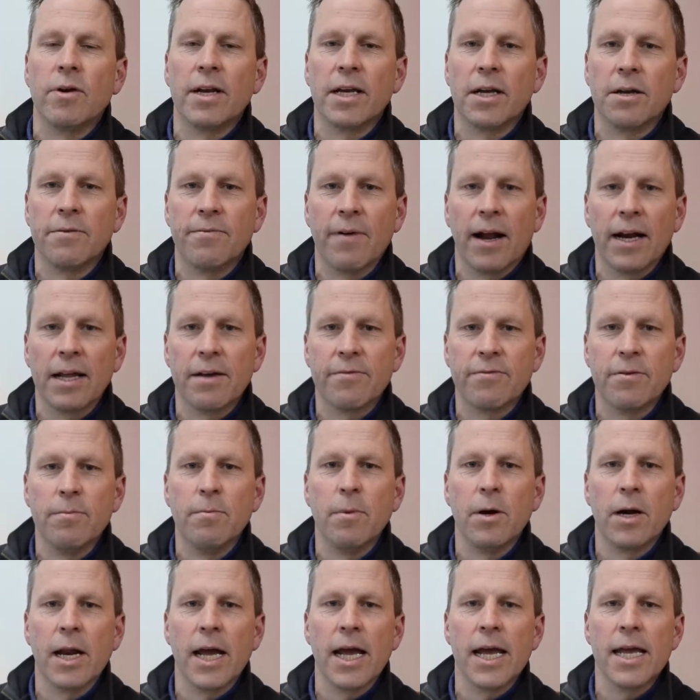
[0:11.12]
really good value for
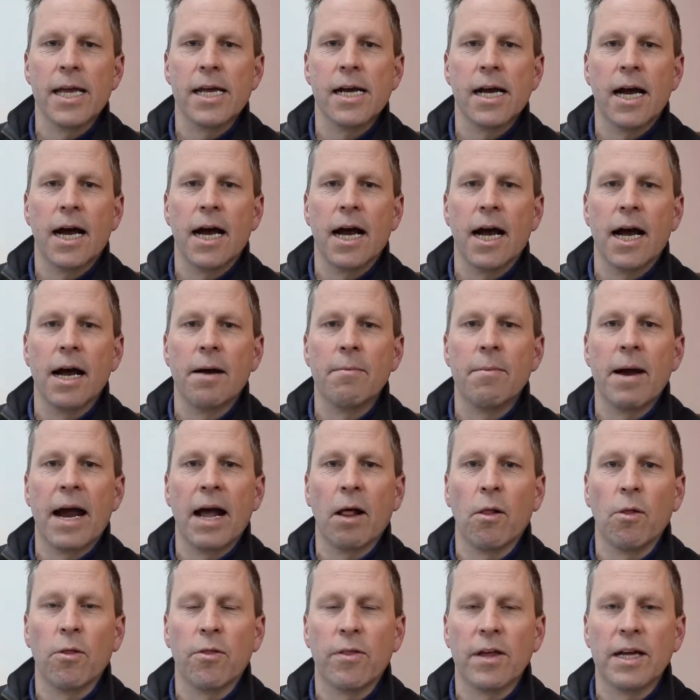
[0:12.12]
money,
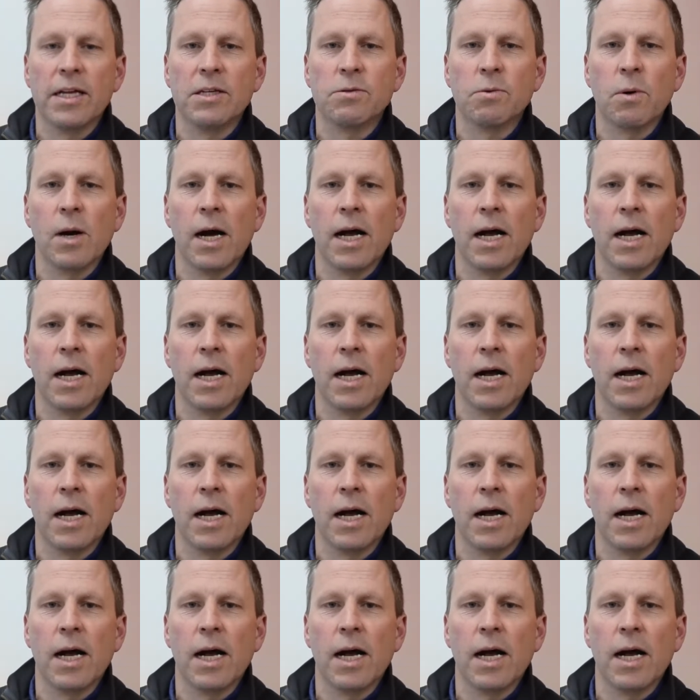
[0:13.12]
healthy as